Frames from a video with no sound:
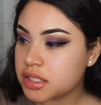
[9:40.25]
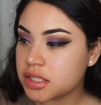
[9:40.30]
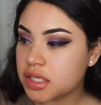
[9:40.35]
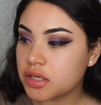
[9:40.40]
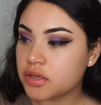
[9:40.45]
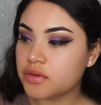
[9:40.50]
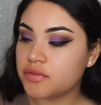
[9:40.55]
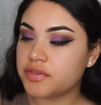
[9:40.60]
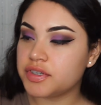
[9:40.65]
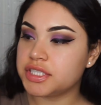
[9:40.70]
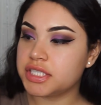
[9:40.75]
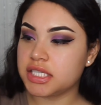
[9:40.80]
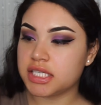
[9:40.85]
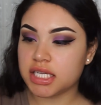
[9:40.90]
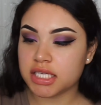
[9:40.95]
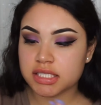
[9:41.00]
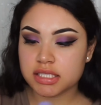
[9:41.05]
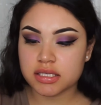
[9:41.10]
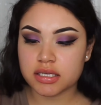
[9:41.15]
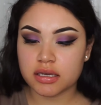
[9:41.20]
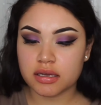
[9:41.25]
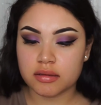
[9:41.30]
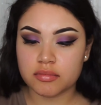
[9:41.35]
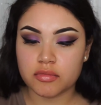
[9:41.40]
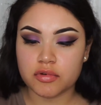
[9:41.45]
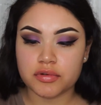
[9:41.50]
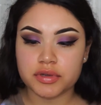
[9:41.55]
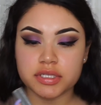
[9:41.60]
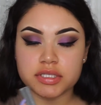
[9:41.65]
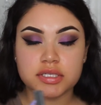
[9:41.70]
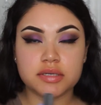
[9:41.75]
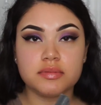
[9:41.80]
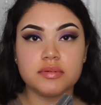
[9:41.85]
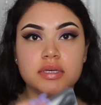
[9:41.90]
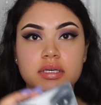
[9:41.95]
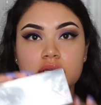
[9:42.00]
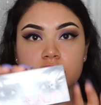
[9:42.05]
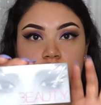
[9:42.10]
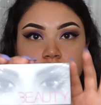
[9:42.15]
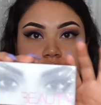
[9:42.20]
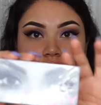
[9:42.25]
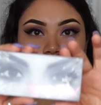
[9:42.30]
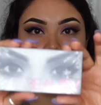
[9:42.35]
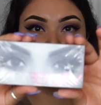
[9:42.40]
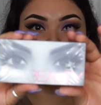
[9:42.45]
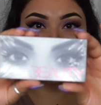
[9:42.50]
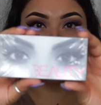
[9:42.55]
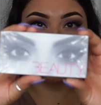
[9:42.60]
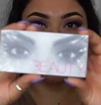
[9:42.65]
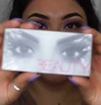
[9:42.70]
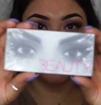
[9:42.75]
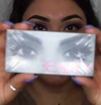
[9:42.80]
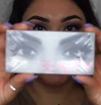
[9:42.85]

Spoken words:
So for today's look, I'm going to be using